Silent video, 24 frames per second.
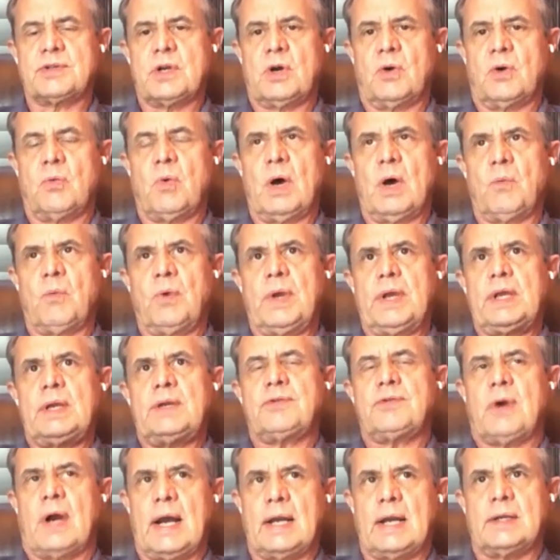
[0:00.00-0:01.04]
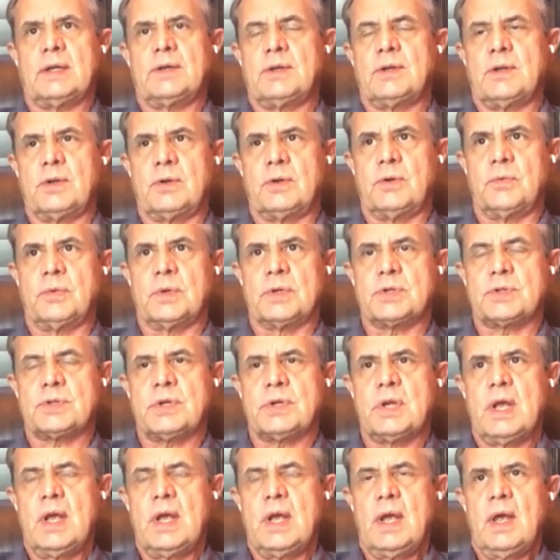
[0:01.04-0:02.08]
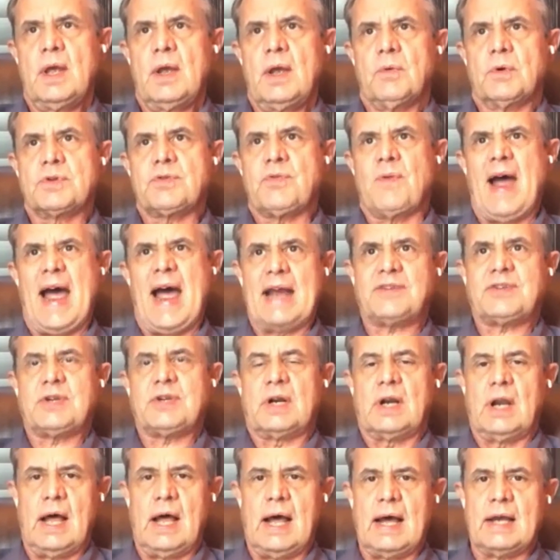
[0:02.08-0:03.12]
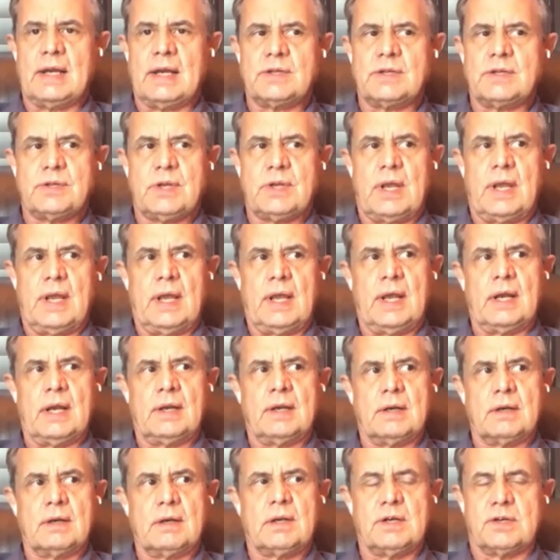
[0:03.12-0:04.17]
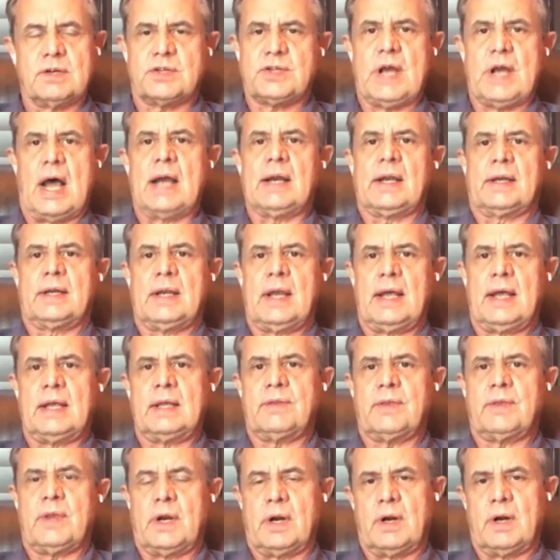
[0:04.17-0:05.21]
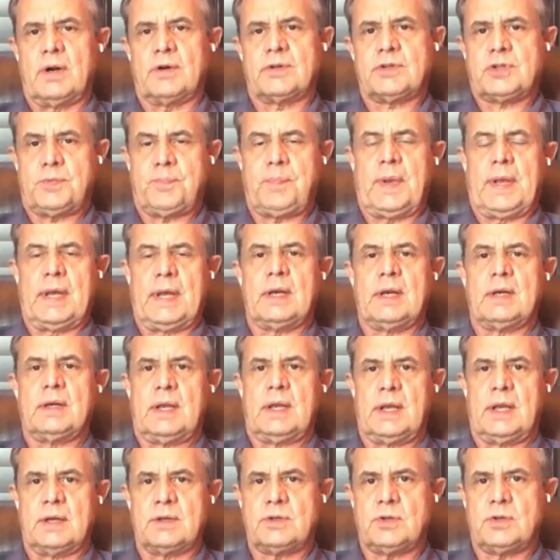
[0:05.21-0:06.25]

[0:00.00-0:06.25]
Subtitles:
And so what we tried to do was rationalize and consolidate their spend